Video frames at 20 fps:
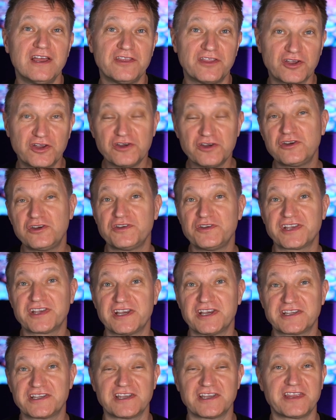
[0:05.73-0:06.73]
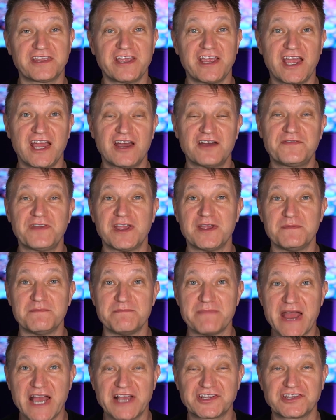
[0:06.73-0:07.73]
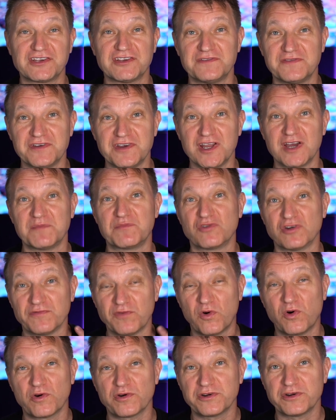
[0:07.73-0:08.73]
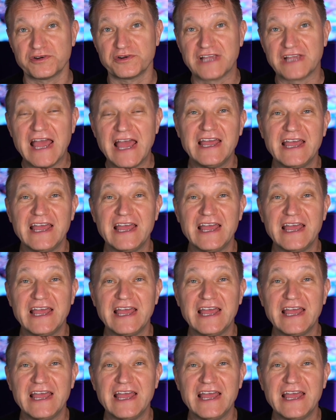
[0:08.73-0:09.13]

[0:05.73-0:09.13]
The good news is that they have a massive number of orders.